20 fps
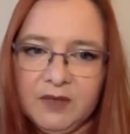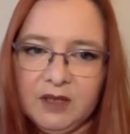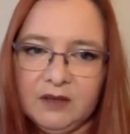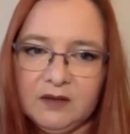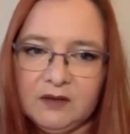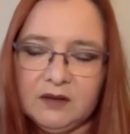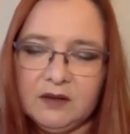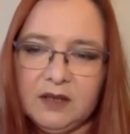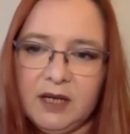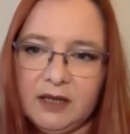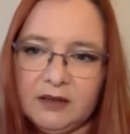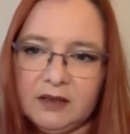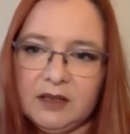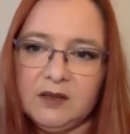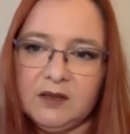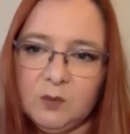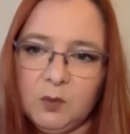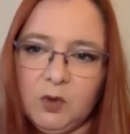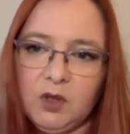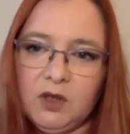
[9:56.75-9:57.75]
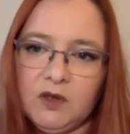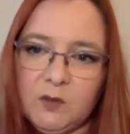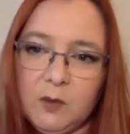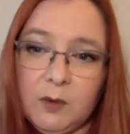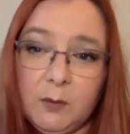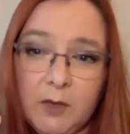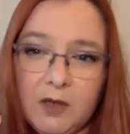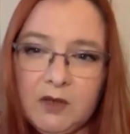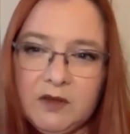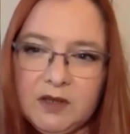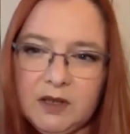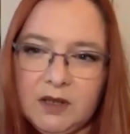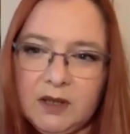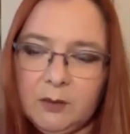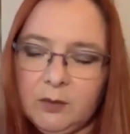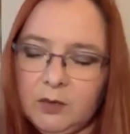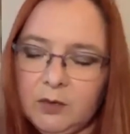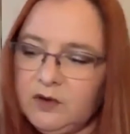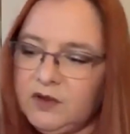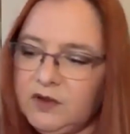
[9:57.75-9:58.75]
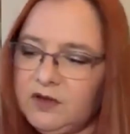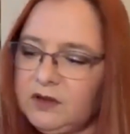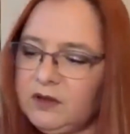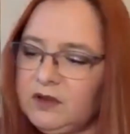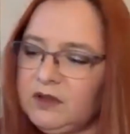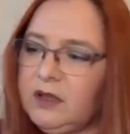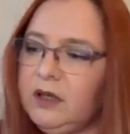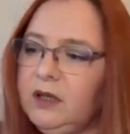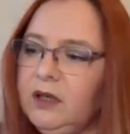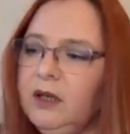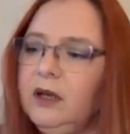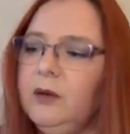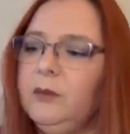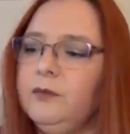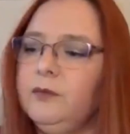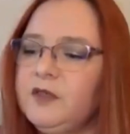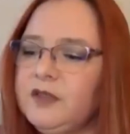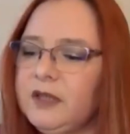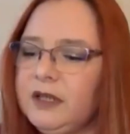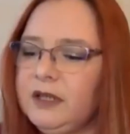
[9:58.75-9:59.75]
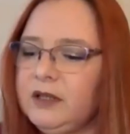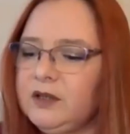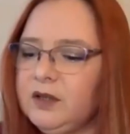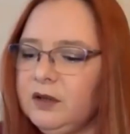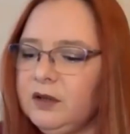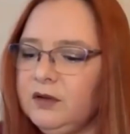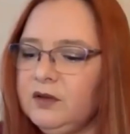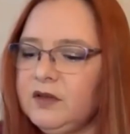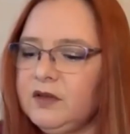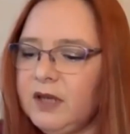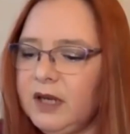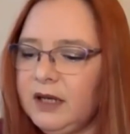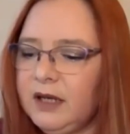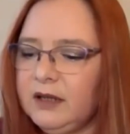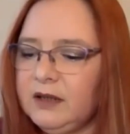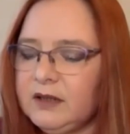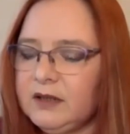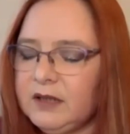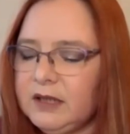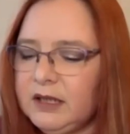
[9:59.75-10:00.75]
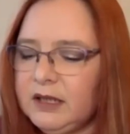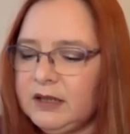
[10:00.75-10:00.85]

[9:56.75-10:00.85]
So that works with most moist skin tones, and